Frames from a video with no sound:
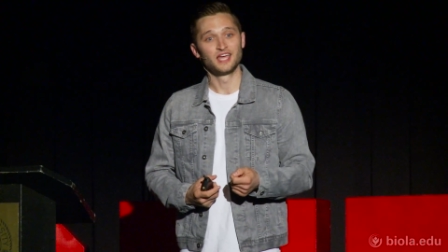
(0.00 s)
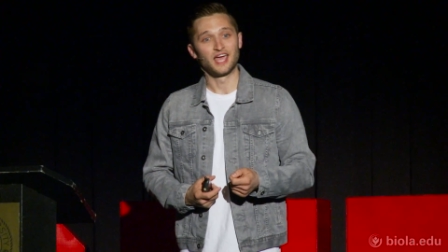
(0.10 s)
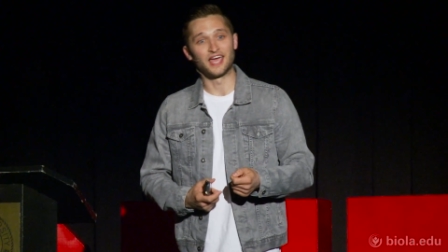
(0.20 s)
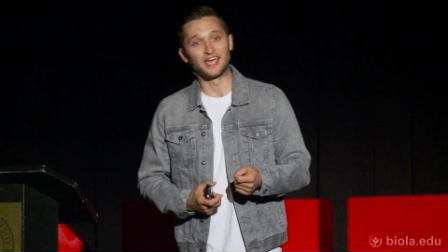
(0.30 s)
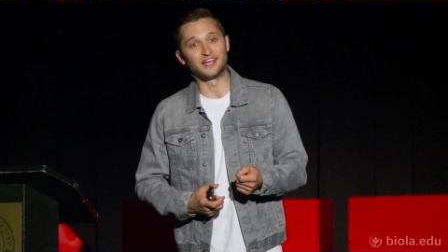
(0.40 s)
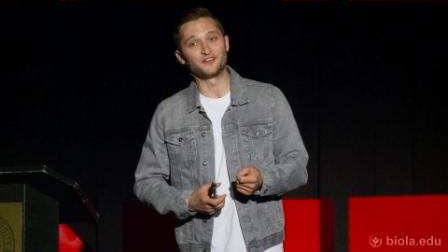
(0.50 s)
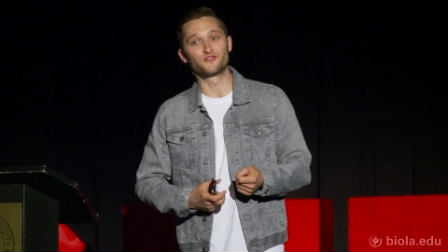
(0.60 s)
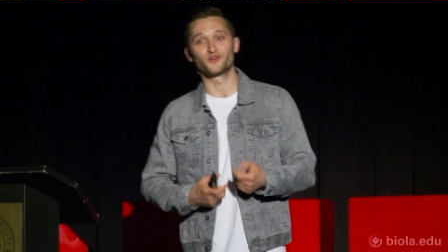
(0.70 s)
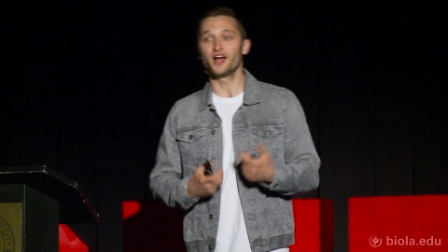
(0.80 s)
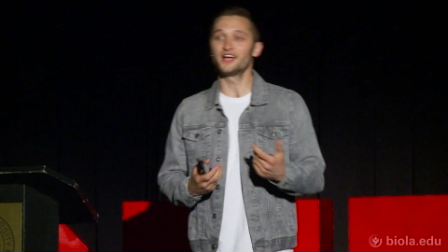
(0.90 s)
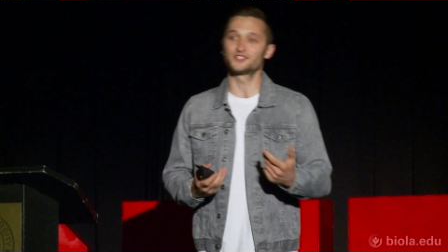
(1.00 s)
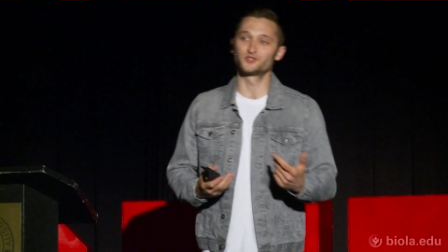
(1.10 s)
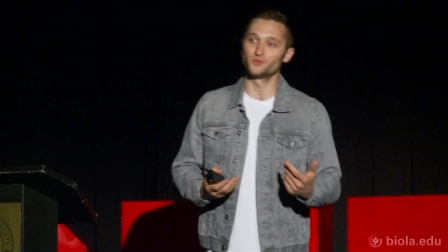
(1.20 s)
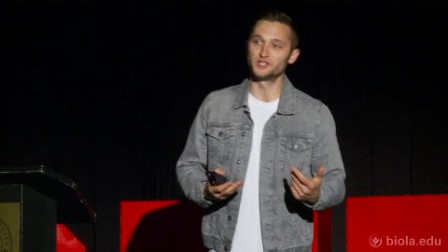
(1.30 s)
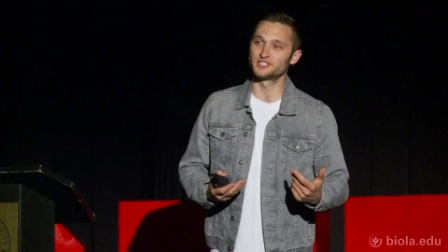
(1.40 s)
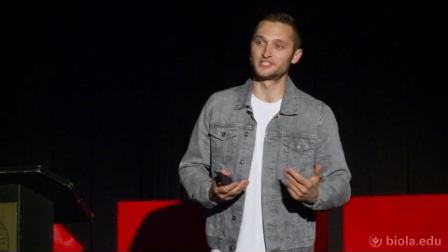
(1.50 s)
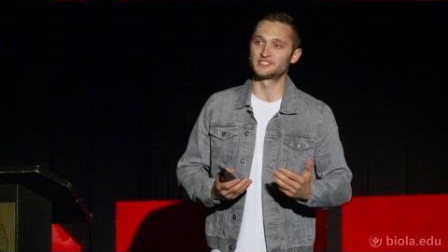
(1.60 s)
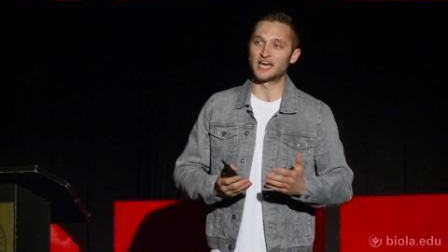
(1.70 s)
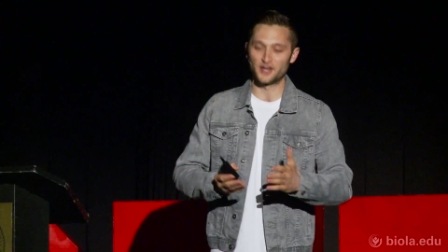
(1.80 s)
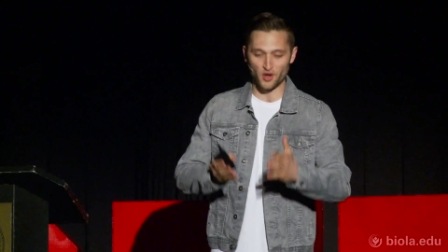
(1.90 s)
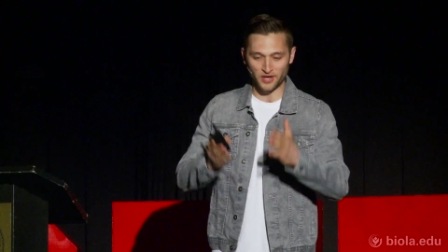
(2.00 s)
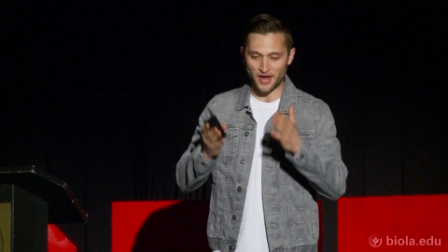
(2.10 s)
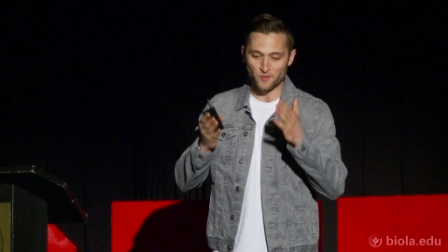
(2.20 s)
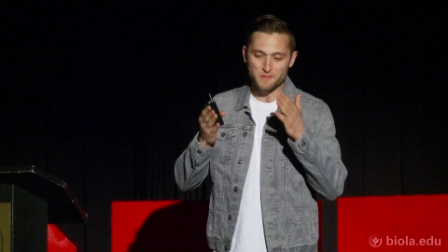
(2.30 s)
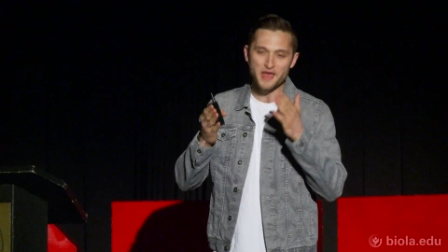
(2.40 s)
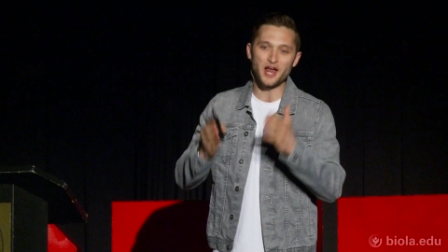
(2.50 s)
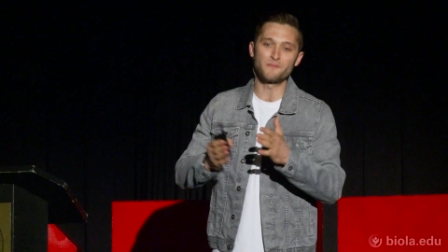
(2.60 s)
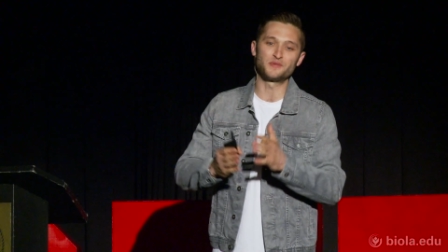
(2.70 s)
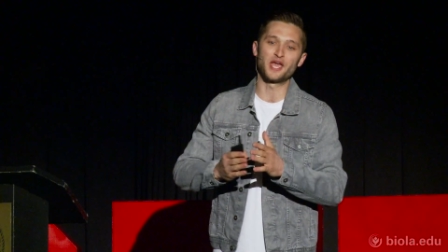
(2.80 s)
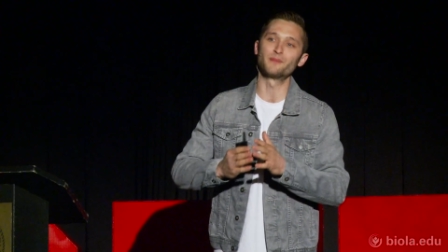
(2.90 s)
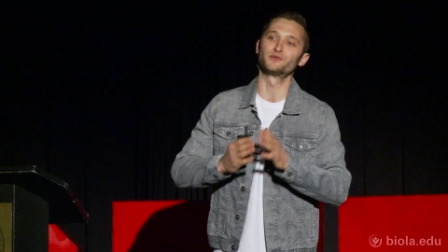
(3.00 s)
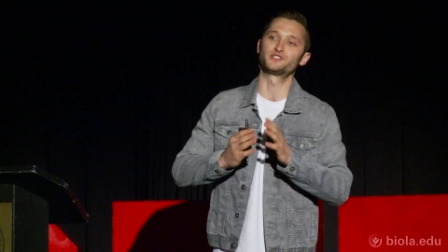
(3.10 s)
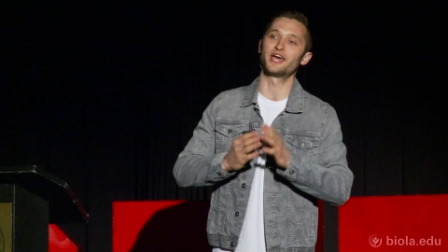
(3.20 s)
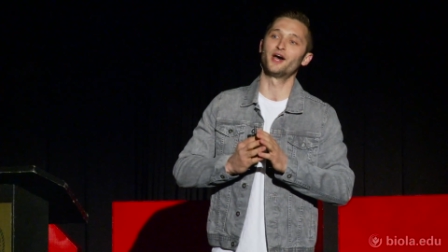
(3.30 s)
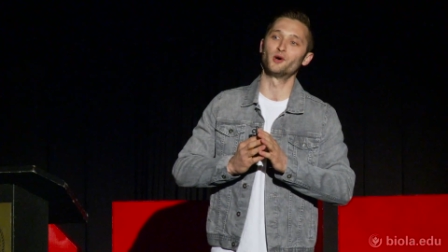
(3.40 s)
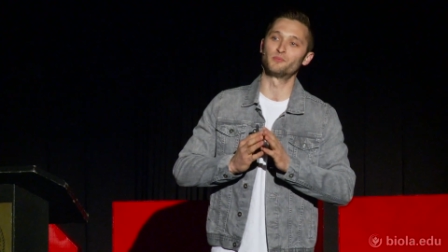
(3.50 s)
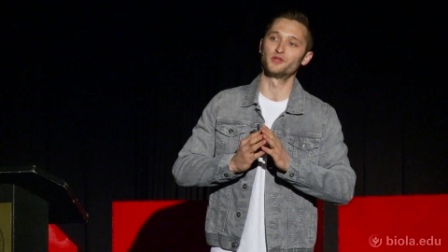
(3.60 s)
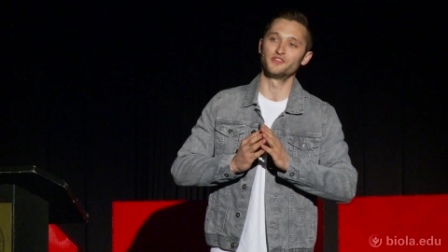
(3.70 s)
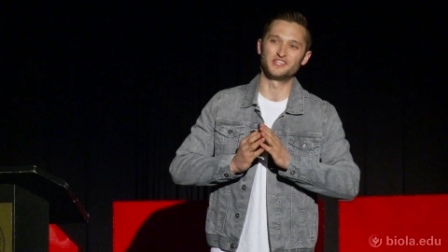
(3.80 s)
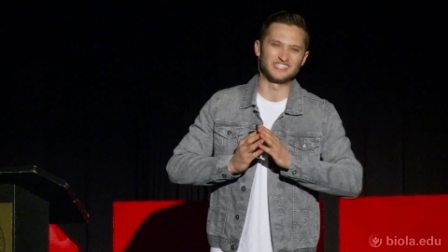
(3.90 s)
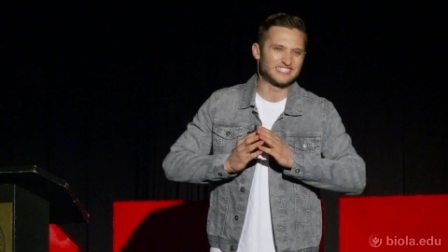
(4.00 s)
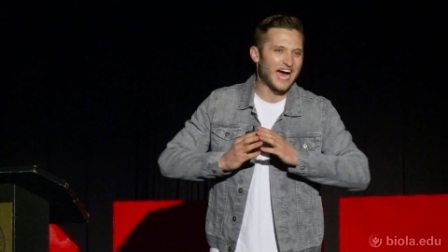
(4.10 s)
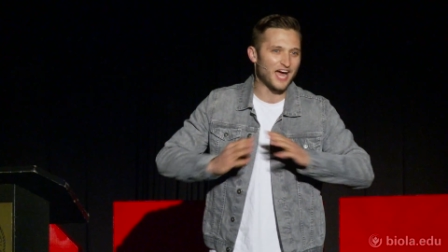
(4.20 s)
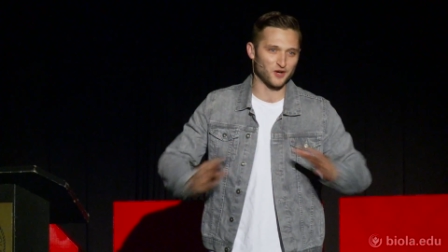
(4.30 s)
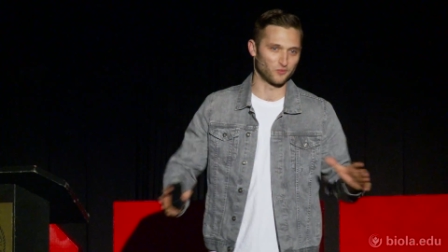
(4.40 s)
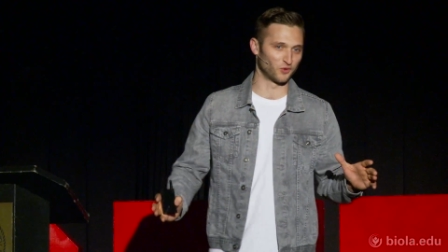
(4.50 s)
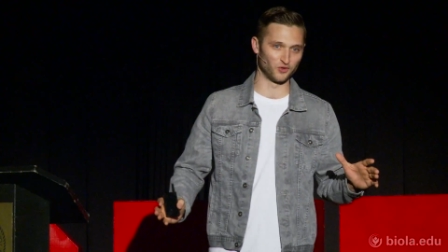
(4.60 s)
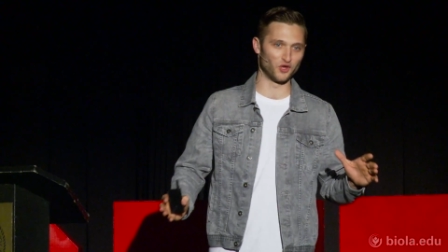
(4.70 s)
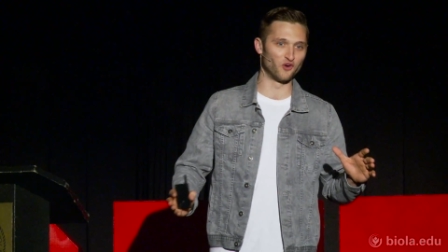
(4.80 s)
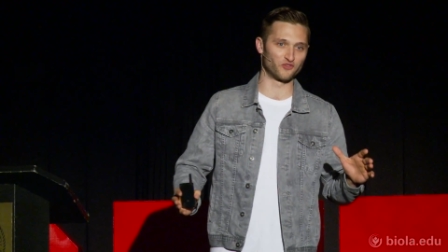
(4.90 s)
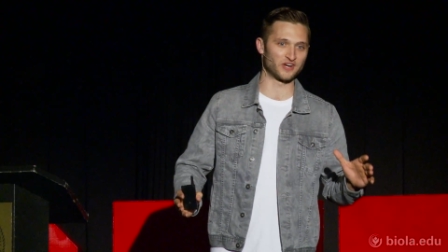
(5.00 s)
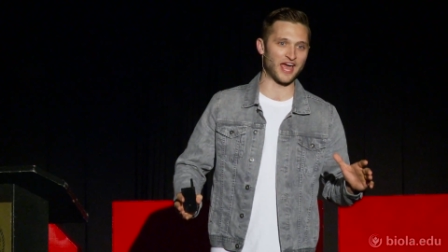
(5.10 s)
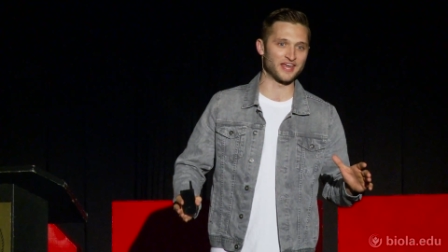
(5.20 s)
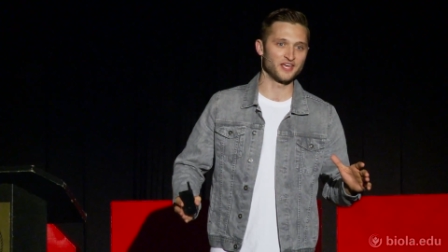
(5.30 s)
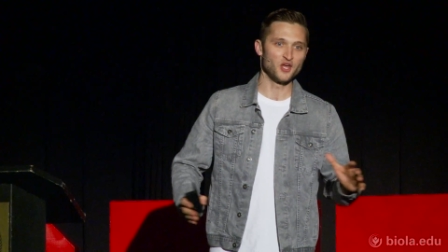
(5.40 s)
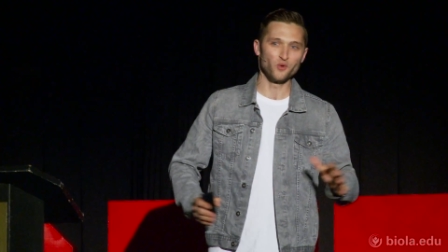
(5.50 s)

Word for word: And for us, we just decided, okay, we may not be able to help the entire world overnight.